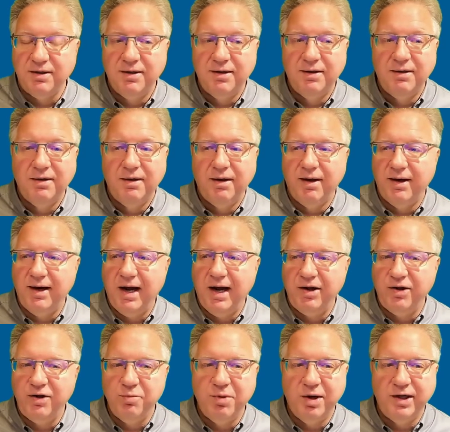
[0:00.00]
and how you
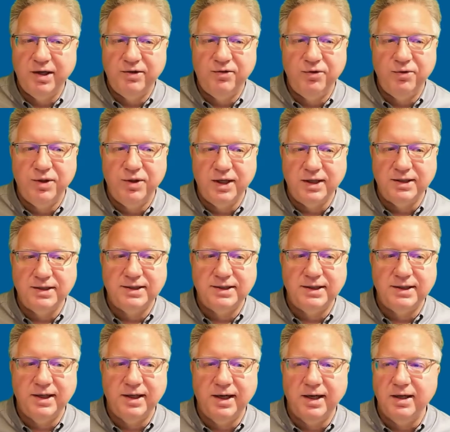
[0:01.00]
might do this.
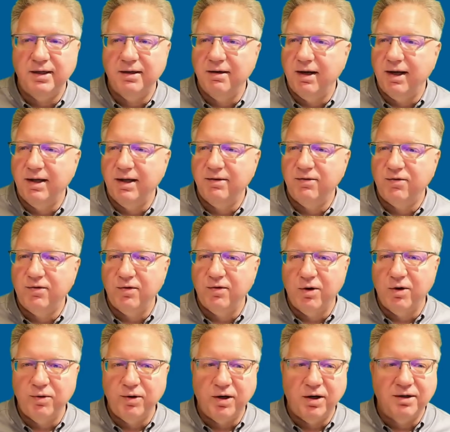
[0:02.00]
And so
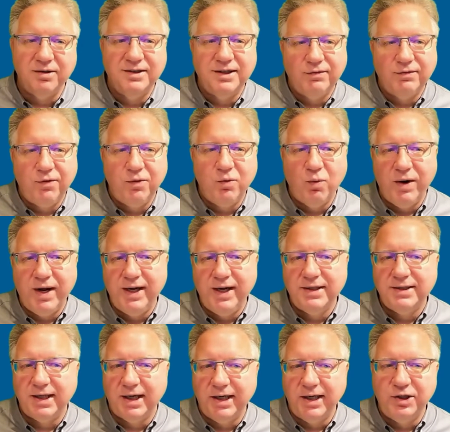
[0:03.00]
there are different ways
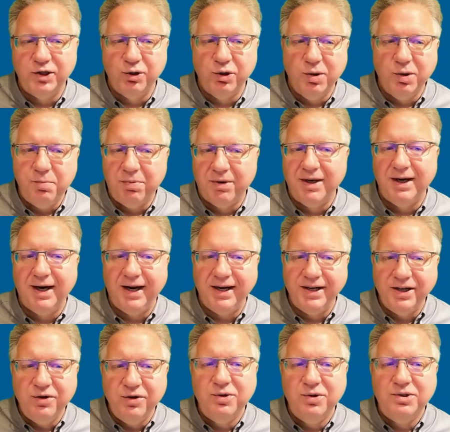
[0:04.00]
that I do it, but I
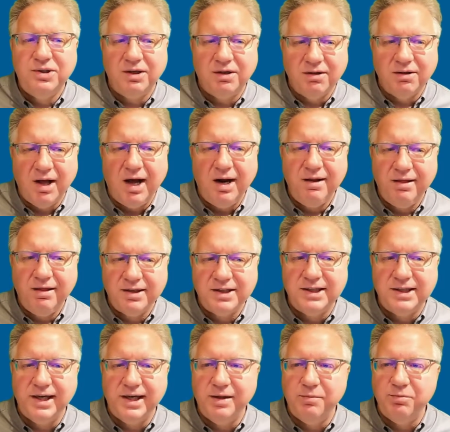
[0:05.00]
use a lot of the
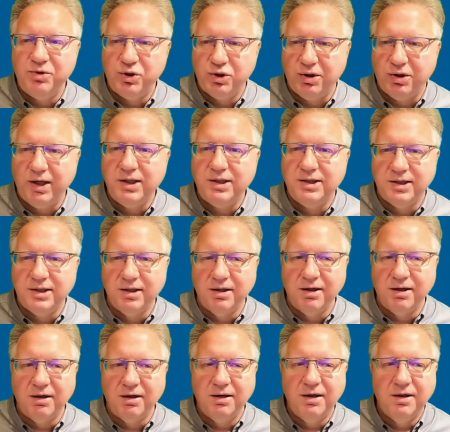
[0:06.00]
same tricks
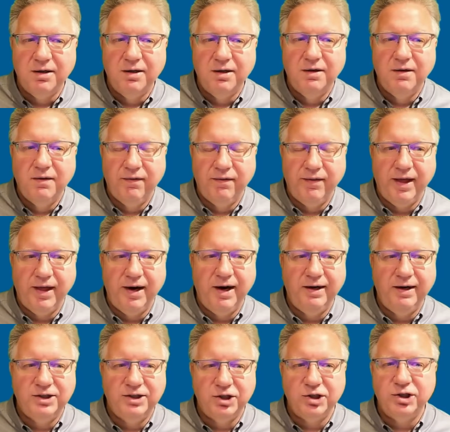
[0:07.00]
here that I
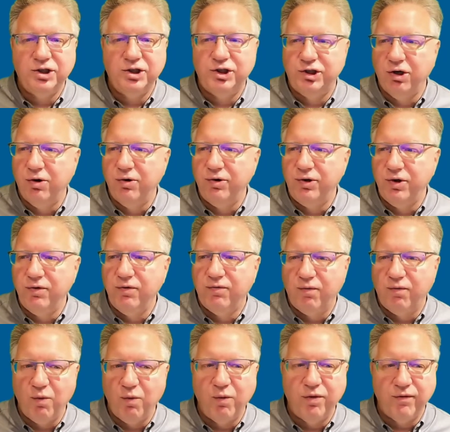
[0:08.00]
just showed you
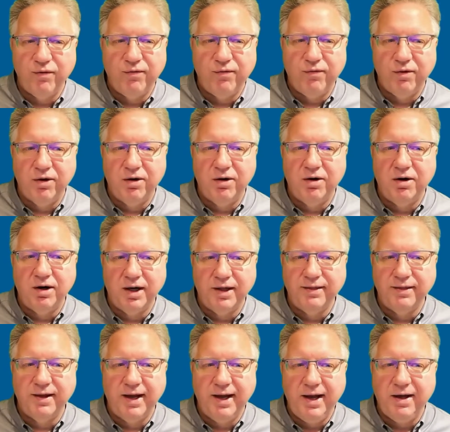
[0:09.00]
for the footer and
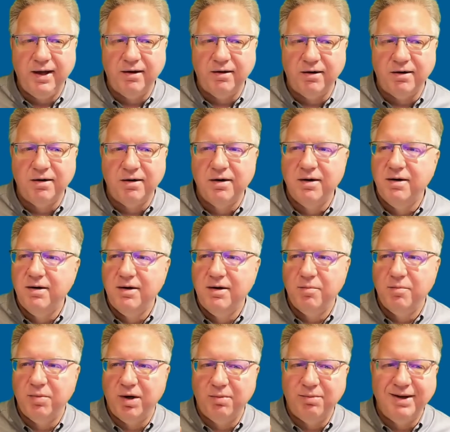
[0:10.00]
the header.
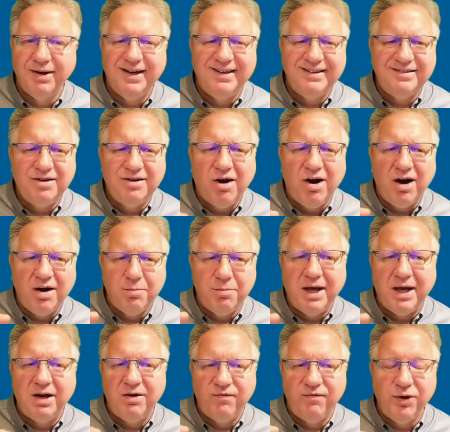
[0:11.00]
But I'm going to talk about
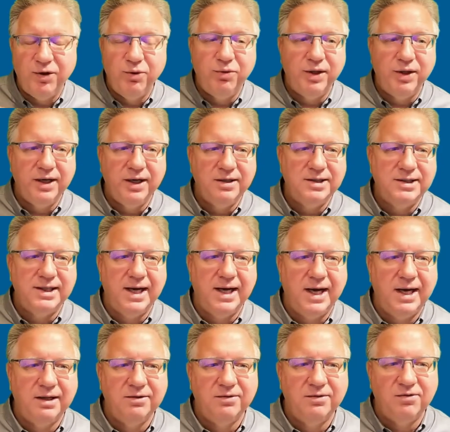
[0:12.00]
a few things
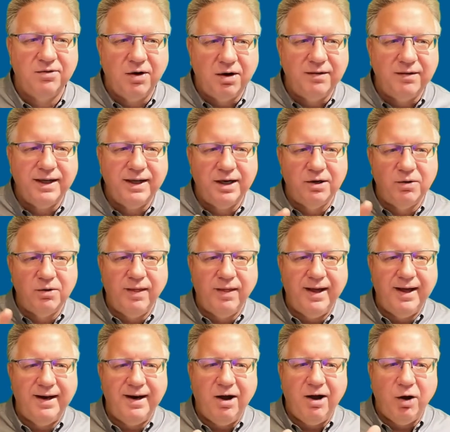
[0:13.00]
that that
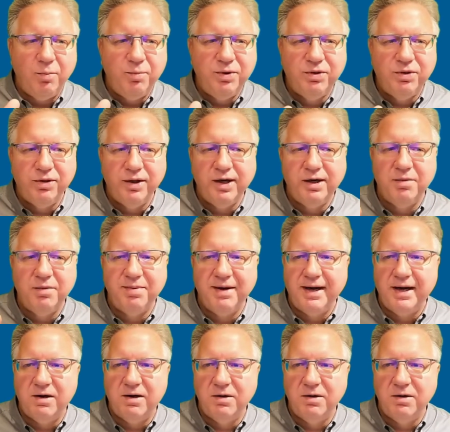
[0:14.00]
help you think
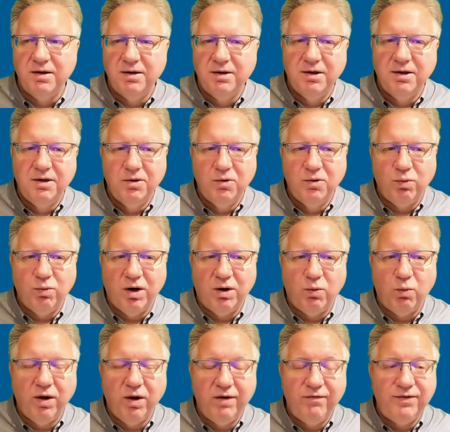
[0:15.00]
about, well,
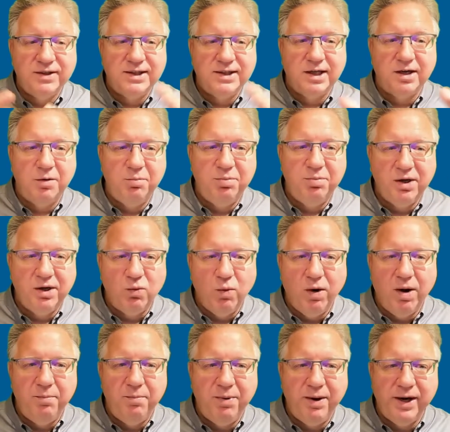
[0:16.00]
what if it's on a big web
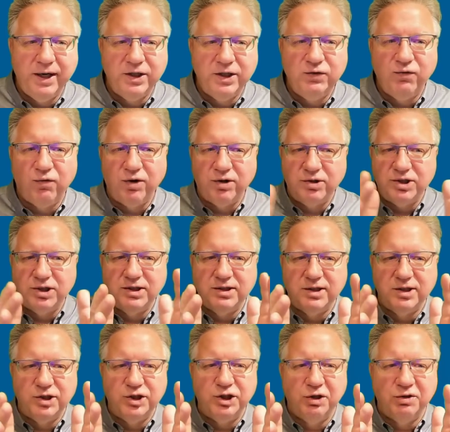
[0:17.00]
page versus it
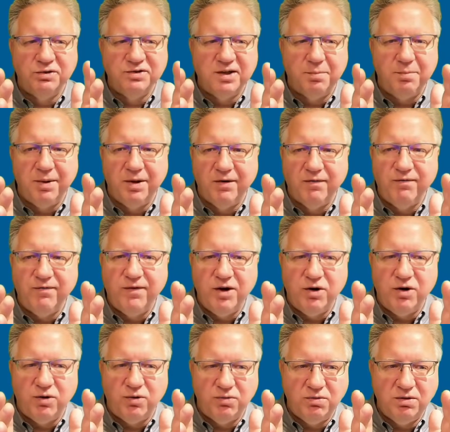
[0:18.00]
shows up on a
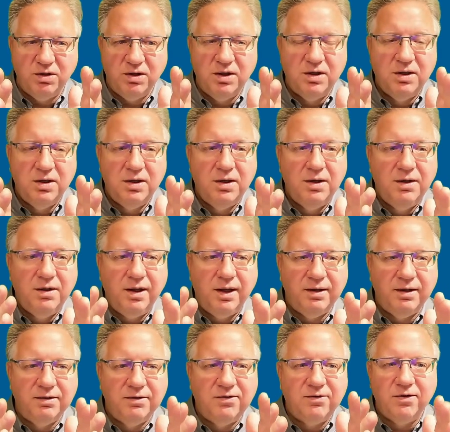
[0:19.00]
phone?
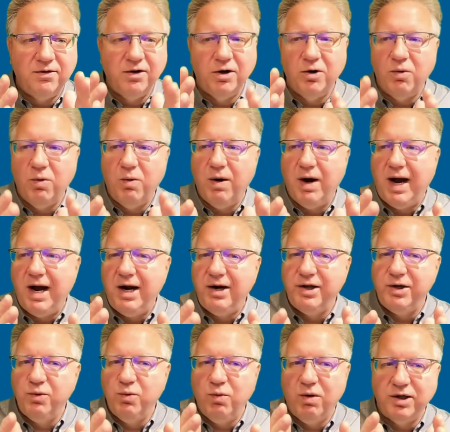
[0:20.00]
And so how do you
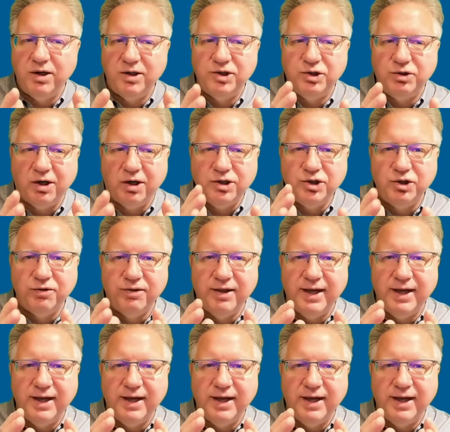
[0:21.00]
want to structure that